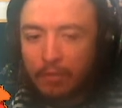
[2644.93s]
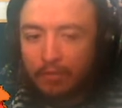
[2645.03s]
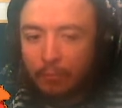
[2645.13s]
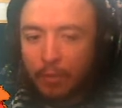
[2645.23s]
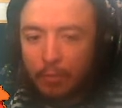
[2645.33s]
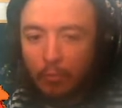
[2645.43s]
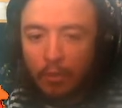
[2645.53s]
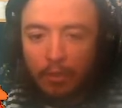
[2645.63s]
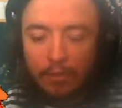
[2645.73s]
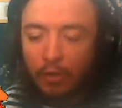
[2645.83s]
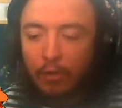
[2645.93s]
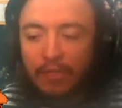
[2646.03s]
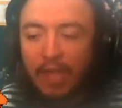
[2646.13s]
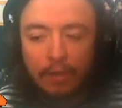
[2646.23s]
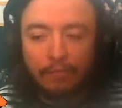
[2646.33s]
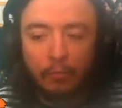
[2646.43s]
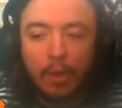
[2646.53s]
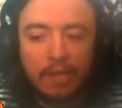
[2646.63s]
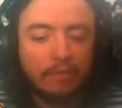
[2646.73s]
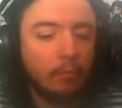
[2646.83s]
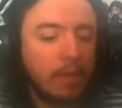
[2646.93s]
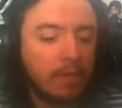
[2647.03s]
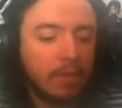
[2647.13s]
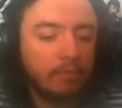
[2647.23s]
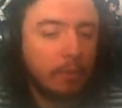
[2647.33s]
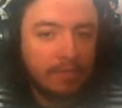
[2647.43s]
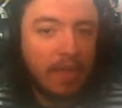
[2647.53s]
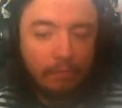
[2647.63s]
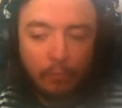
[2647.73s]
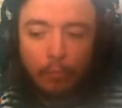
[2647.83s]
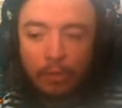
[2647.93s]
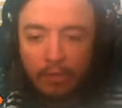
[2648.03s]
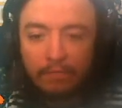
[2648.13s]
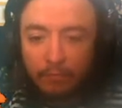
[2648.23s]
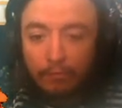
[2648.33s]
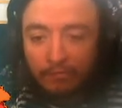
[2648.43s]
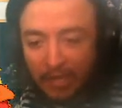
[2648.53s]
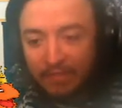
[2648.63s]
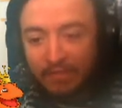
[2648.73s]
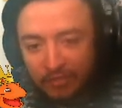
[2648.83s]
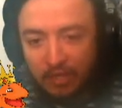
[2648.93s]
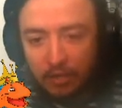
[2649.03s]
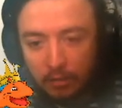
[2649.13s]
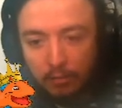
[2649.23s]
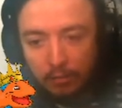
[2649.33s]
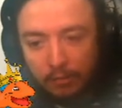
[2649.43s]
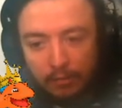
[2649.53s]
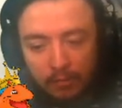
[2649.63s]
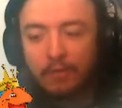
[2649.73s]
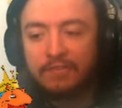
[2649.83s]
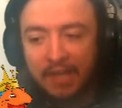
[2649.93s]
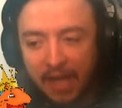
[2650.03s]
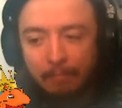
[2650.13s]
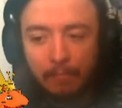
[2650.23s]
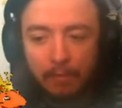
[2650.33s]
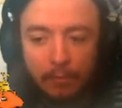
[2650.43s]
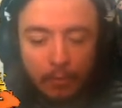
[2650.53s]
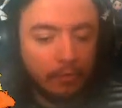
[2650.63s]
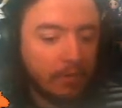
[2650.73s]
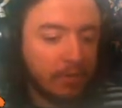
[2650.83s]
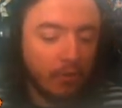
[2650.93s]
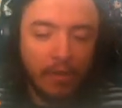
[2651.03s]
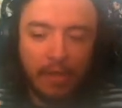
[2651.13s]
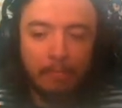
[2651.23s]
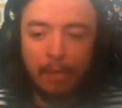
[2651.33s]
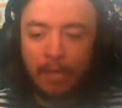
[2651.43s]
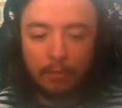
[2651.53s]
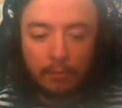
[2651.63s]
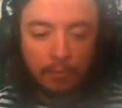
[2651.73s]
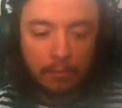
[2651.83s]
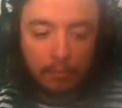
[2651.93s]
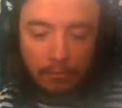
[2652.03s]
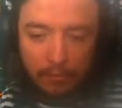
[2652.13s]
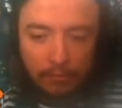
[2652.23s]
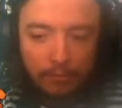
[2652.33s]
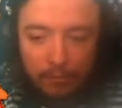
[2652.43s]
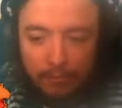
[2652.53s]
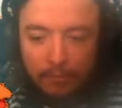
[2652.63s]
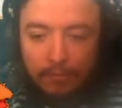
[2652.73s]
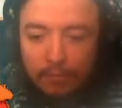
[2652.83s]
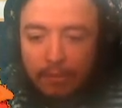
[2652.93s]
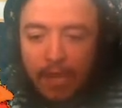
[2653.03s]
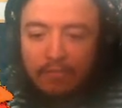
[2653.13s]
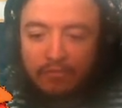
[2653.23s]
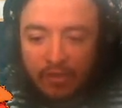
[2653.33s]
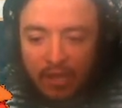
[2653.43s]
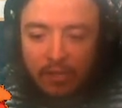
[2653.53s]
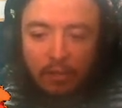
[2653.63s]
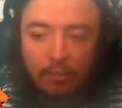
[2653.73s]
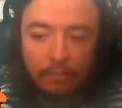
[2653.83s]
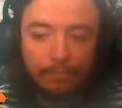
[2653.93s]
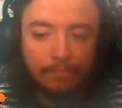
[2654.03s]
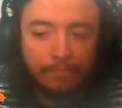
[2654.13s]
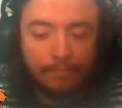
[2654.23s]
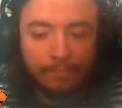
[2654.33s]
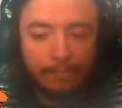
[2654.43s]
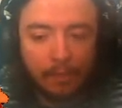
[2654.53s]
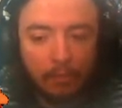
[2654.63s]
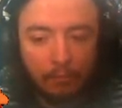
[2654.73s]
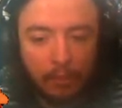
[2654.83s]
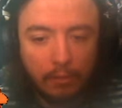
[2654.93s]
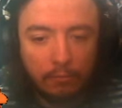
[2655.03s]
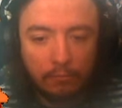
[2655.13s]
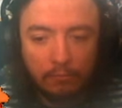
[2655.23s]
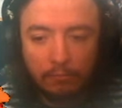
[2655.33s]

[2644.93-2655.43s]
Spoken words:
2021. No, the end of 2020 is when death awaits. Have you seen this year? God damn. We don't need no Hitman. God dang it. Okay.